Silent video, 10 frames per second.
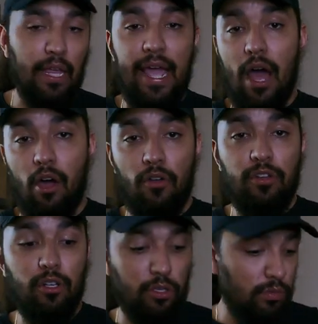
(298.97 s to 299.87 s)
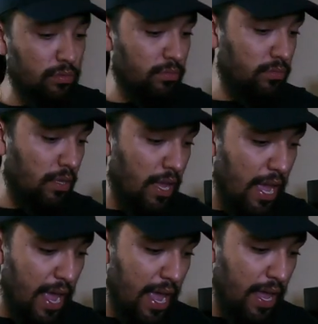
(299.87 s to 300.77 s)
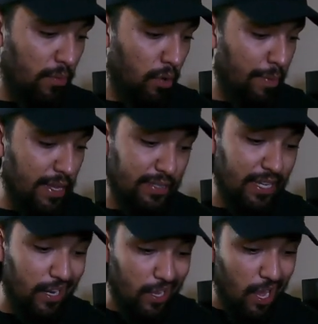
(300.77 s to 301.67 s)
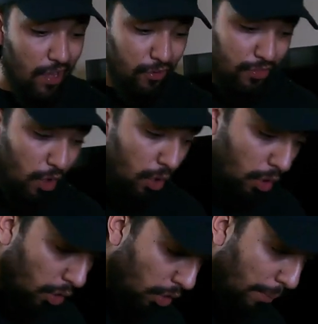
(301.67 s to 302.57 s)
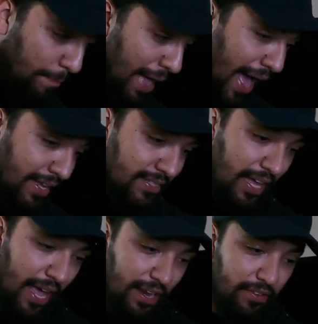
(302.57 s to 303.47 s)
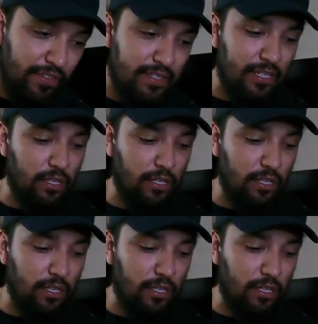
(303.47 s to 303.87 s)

lay out all the glue and we're basically gonna cover the whole backside of this